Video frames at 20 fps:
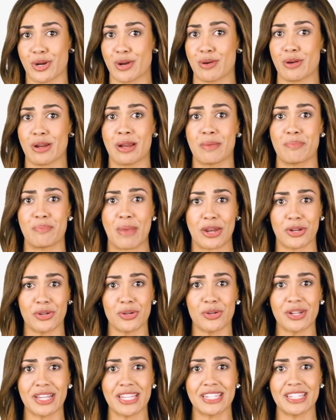her
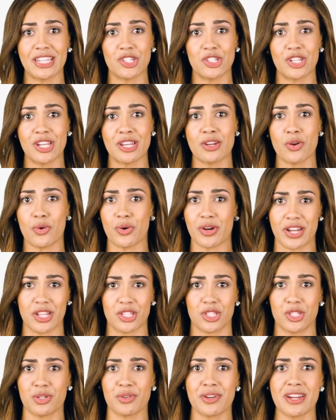medical condition or
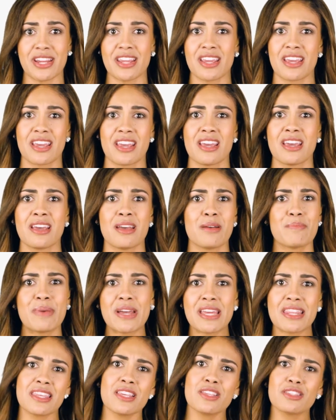history,
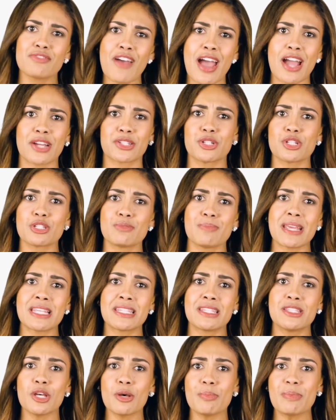but these factors may
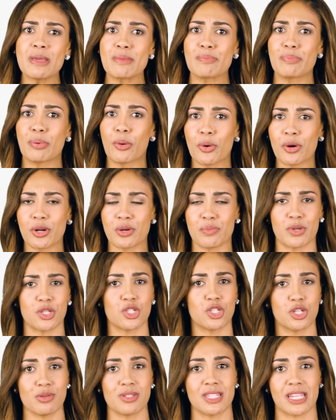still be important when
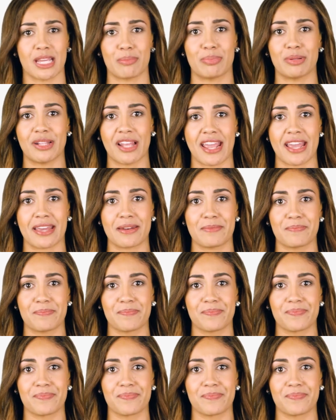choosing a plan.